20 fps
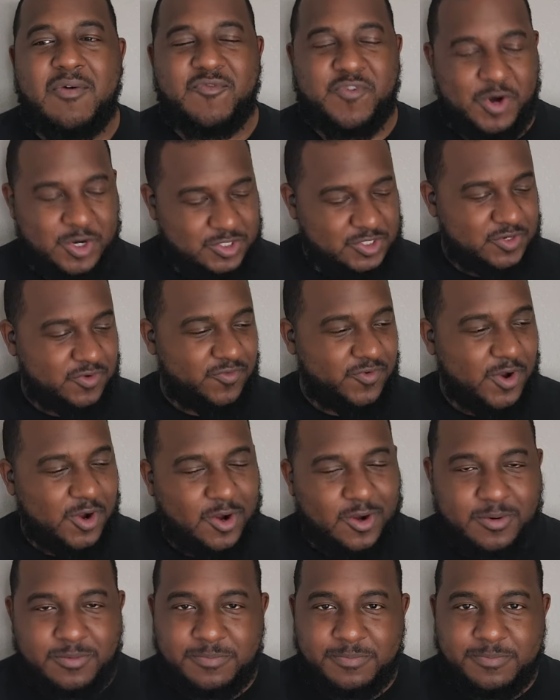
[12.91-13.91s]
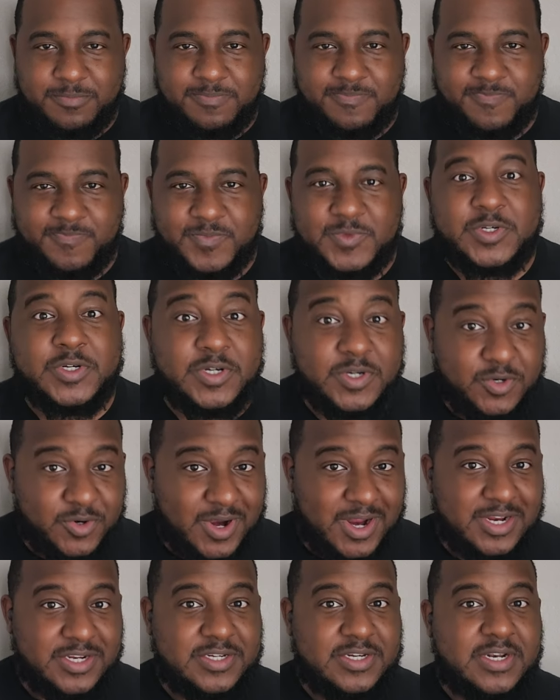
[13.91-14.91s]
First of all,
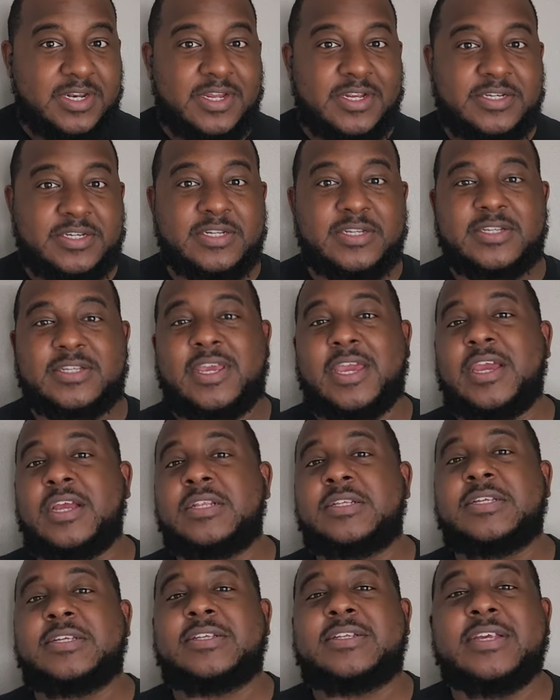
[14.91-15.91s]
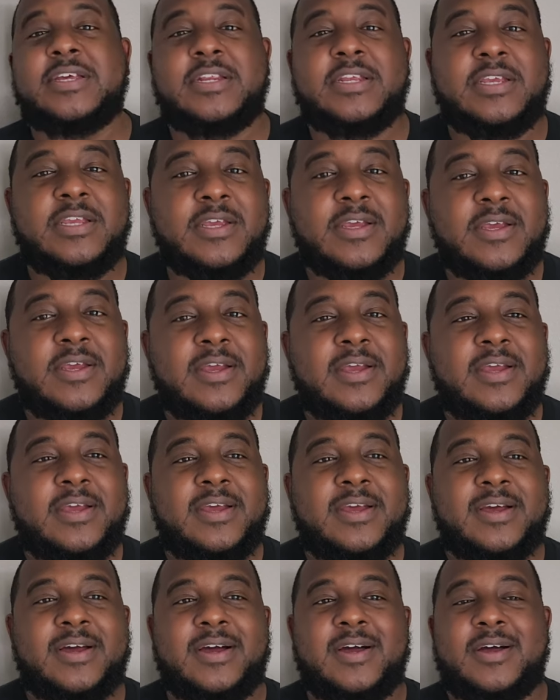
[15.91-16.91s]
congratulations, Kansas City.
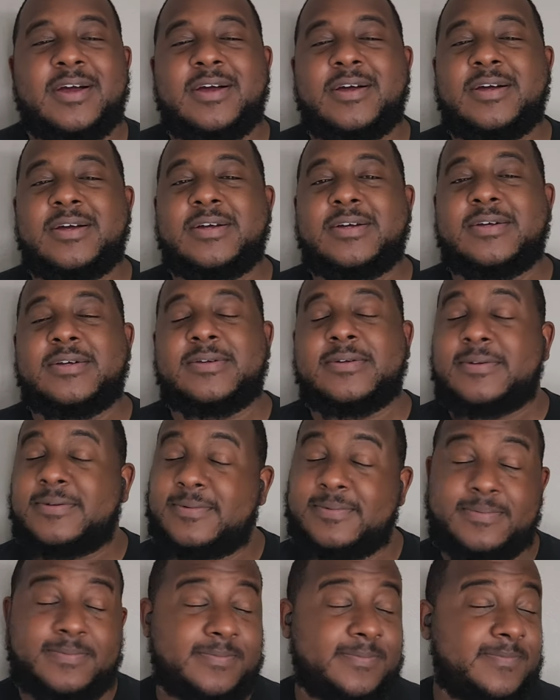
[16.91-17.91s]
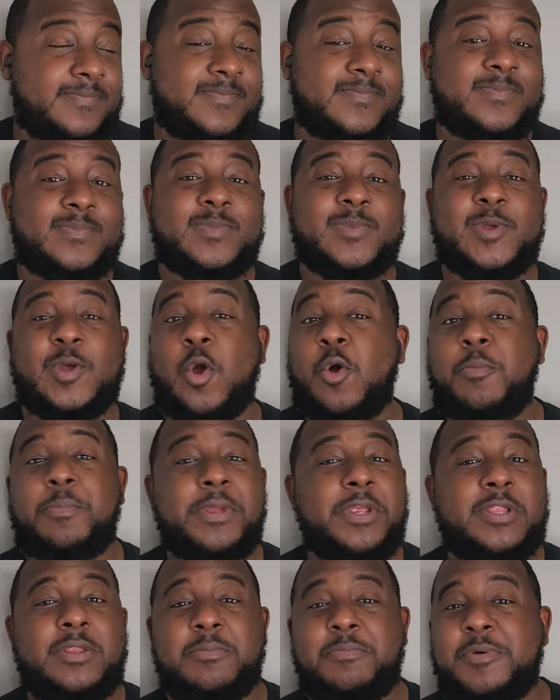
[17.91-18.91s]
Go
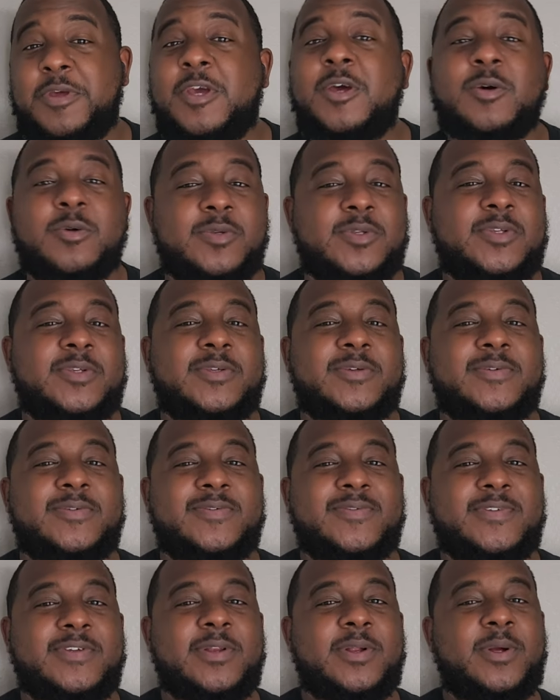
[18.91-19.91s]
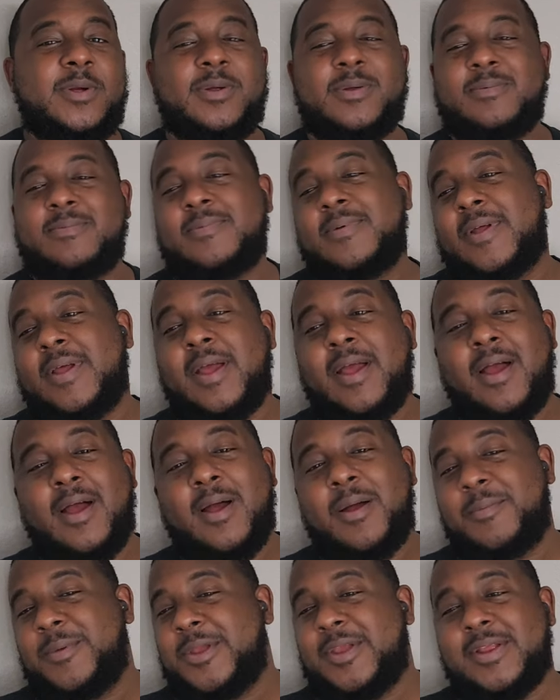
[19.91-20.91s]
beat the Bills. You know,
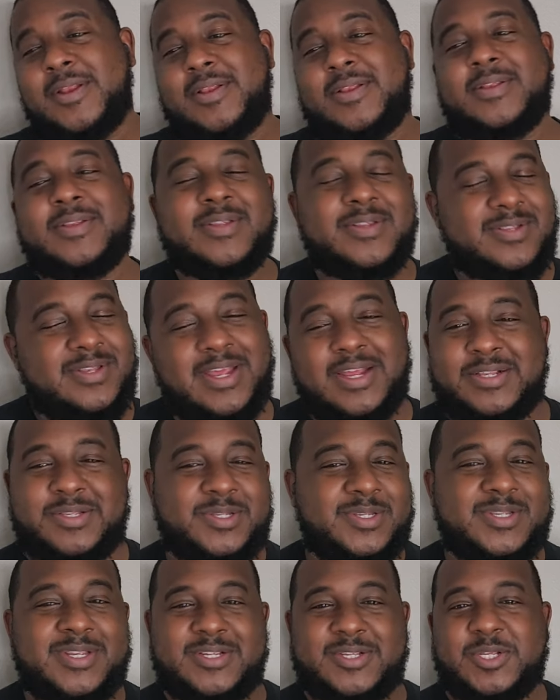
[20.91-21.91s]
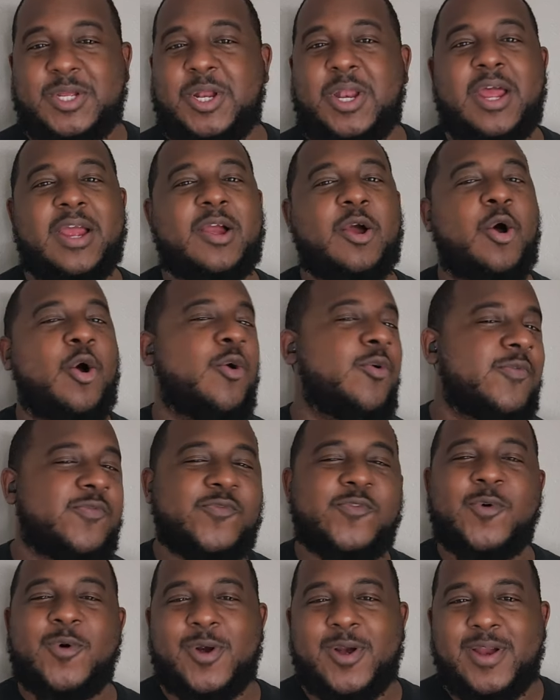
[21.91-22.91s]
I mean, that's all I can hope
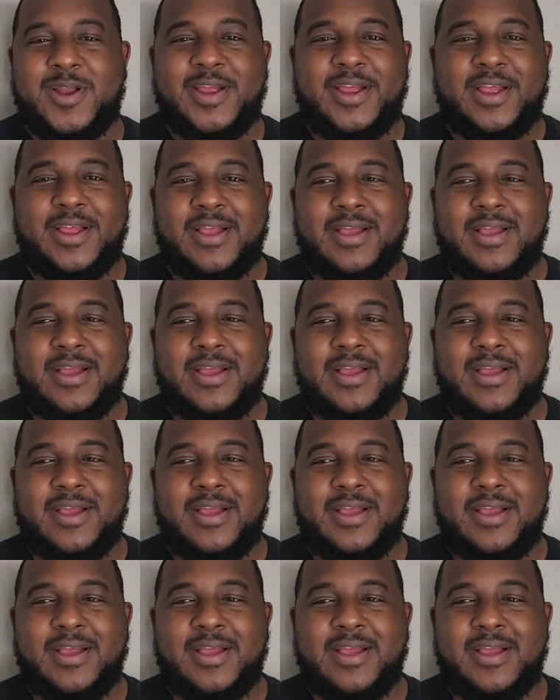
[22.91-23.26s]
for.